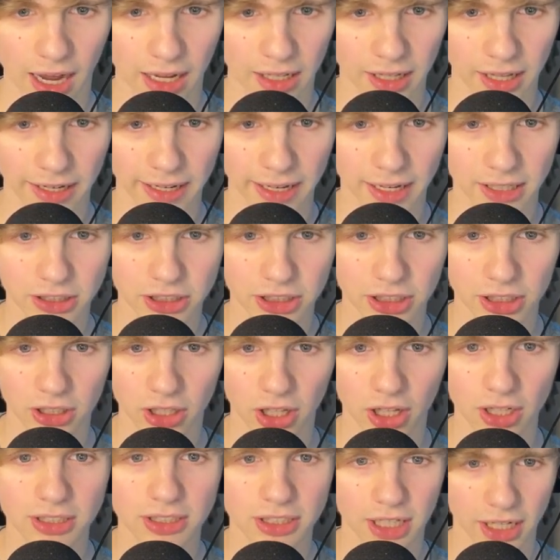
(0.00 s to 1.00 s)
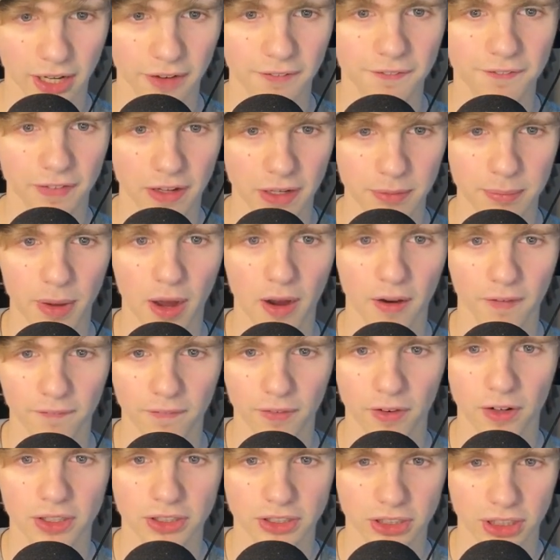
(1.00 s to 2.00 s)
I like how she looks like a female
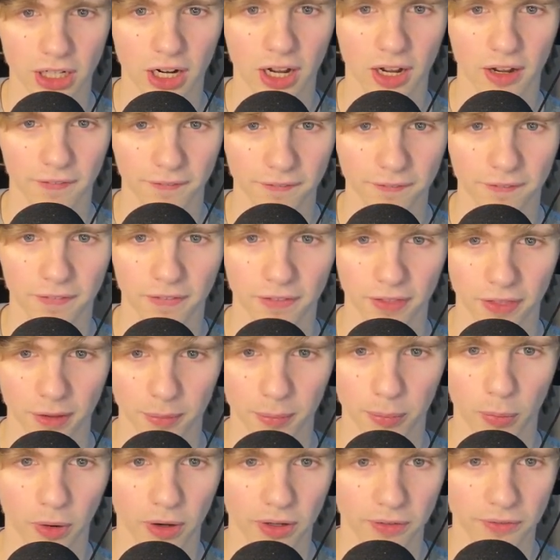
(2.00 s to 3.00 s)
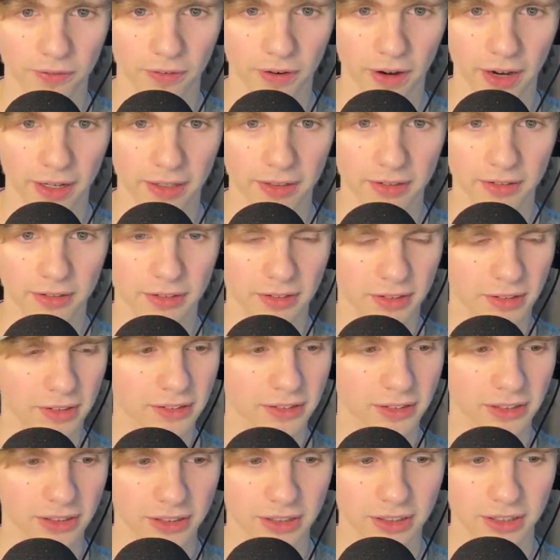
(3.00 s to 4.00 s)
version of the boyfriend.
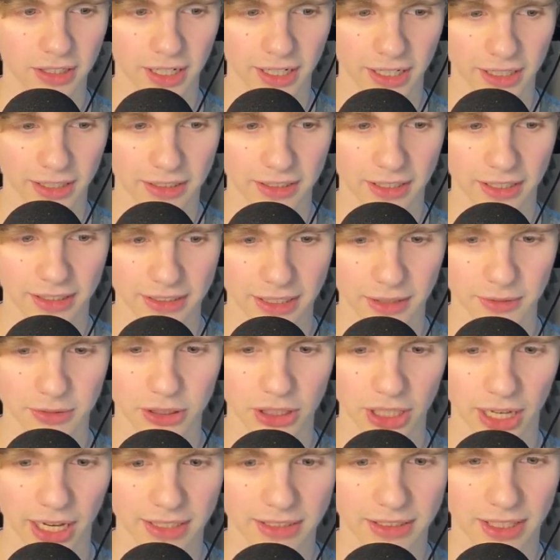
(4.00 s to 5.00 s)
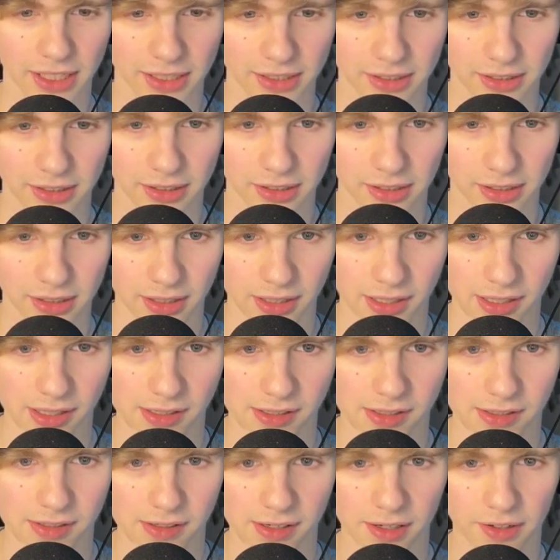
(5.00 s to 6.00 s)
Except she has, like,
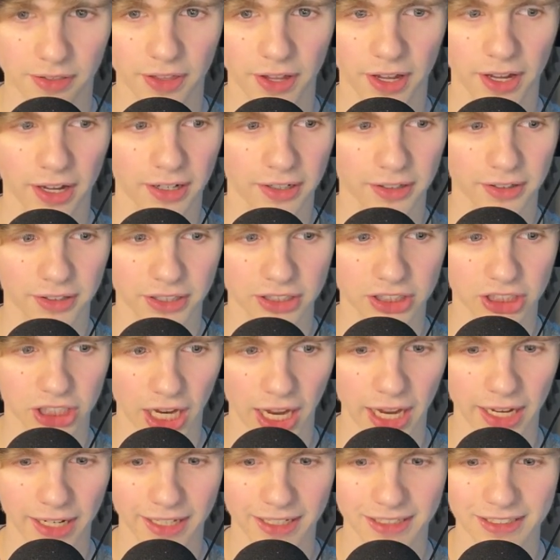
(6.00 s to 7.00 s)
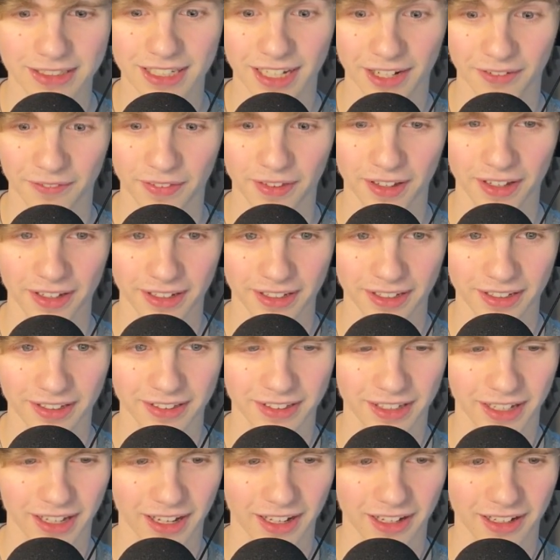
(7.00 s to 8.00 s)
the check instead of
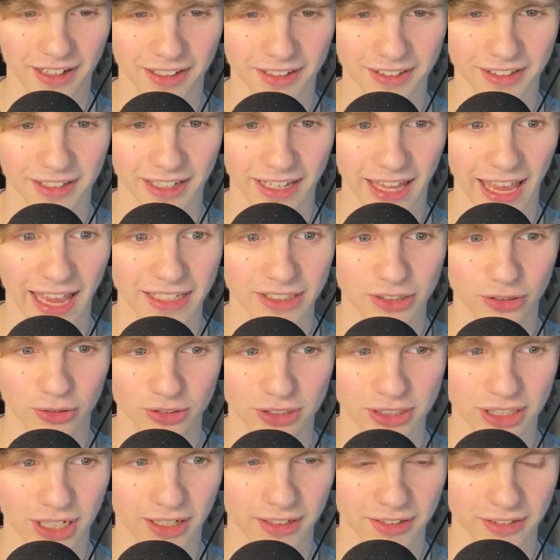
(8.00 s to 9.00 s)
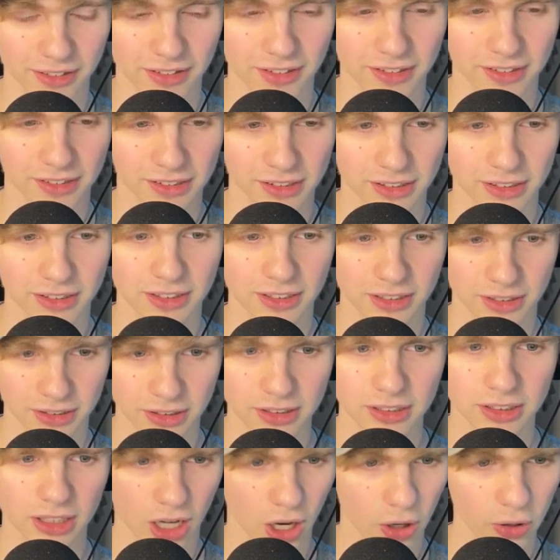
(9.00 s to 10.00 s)
the canceled sign.
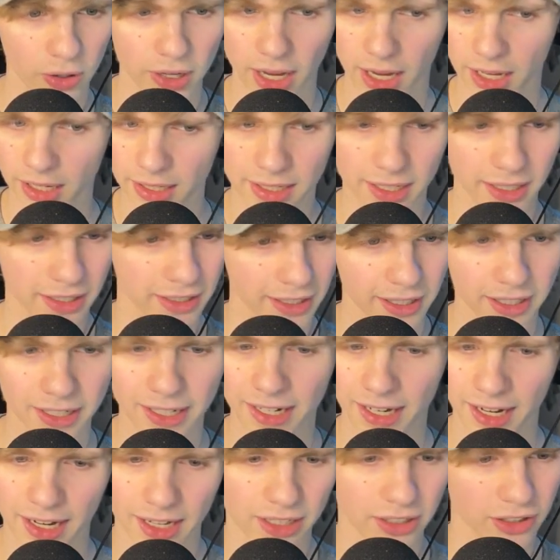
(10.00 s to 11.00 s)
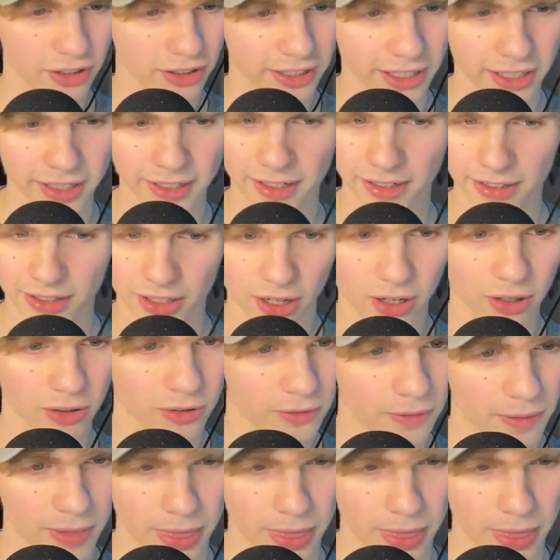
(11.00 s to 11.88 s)
Okay, keep killing it. You're killing it, girl.